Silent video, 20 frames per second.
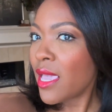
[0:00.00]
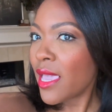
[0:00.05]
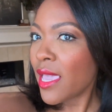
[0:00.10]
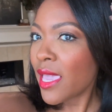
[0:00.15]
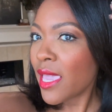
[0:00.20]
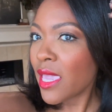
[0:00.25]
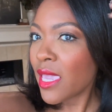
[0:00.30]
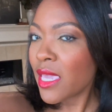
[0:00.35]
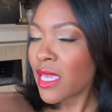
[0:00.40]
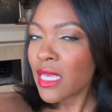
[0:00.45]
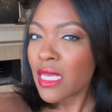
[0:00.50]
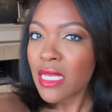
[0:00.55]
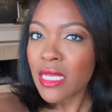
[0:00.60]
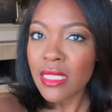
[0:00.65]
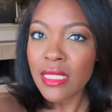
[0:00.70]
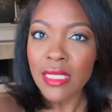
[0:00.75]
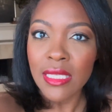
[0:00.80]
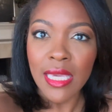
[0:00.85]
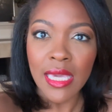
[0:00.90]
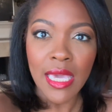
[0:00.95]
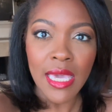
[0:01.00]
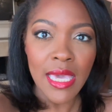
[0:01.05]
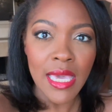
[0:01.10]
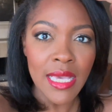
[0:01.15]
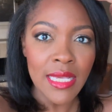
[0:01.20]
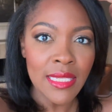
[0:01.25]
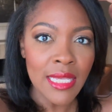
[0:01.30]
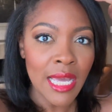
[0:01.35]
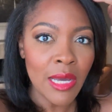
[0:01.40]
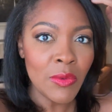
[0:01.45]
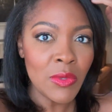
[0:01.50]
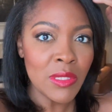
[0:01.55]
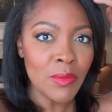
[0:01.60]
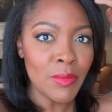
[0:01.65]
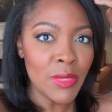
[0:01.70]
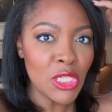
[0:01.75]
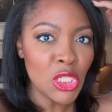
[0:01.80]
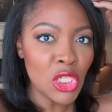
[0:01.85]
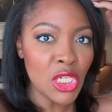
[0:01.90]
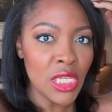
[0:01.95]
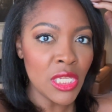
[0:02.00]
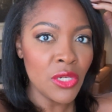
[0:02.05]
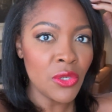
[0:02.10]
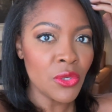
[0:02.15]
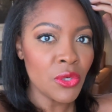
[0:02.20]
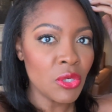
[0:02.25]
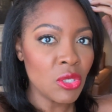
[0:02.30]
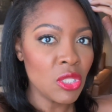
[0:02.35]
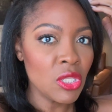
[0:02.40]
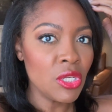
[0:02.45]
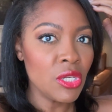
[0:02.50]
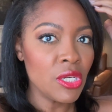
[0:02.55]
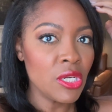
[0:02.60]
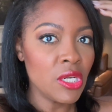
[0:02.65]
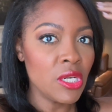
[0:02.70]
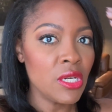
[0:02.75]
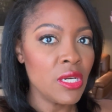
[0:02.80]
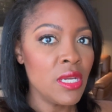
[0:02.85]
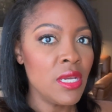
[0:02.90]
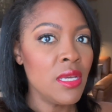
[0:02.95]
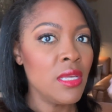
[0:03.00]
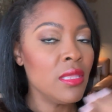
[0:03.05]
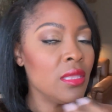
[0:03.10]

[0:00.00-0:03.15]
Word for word: And as I was mentioning earlier,